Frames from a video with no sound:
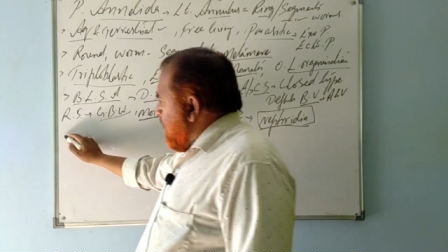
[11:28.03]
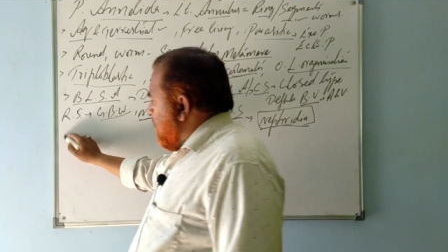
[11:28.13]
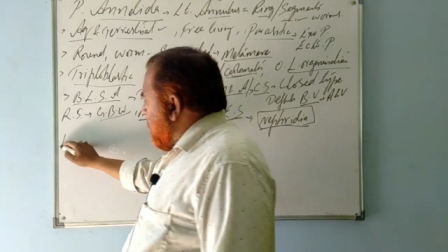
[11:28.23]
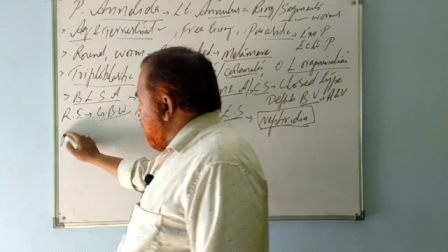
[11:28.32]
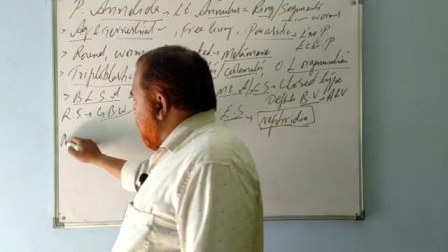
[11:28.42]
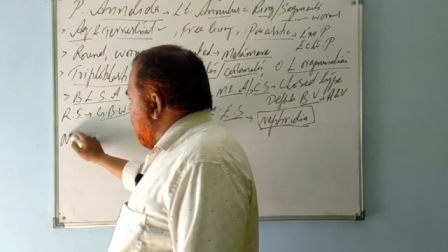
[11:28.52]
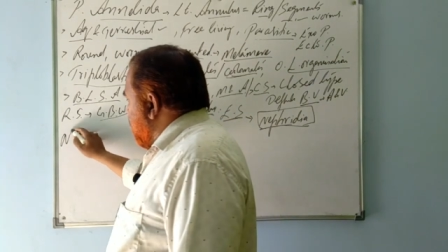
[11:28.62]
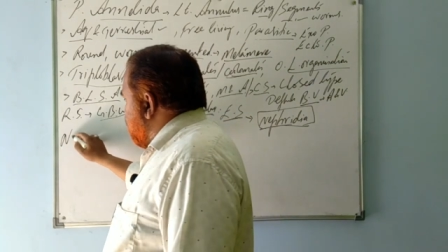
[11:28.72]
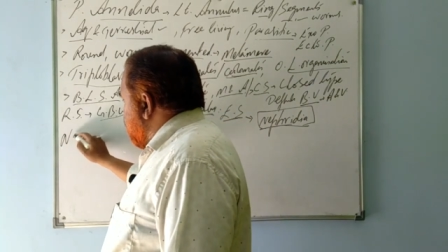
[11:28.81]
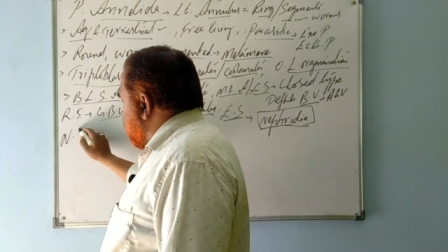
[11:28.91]
the
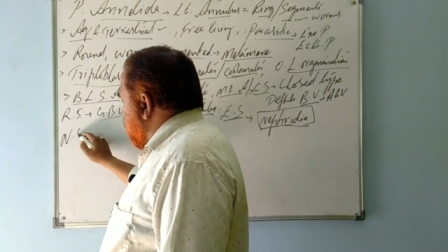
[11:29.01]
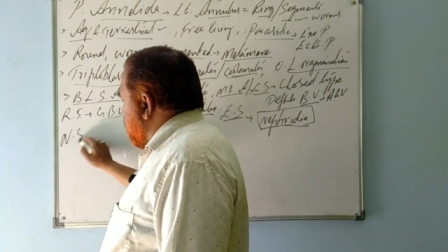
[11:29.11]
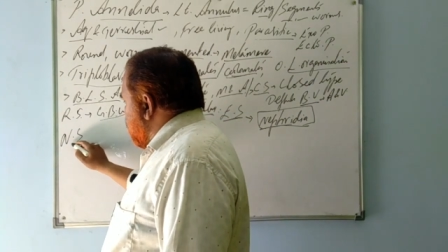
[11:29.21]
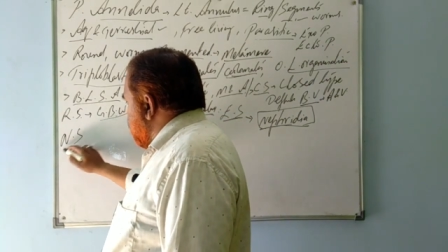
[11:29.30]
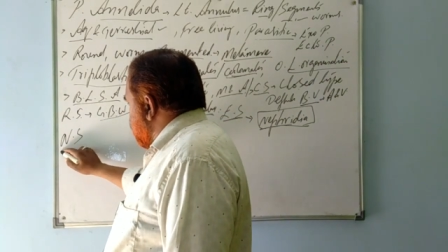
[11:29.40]
nervous system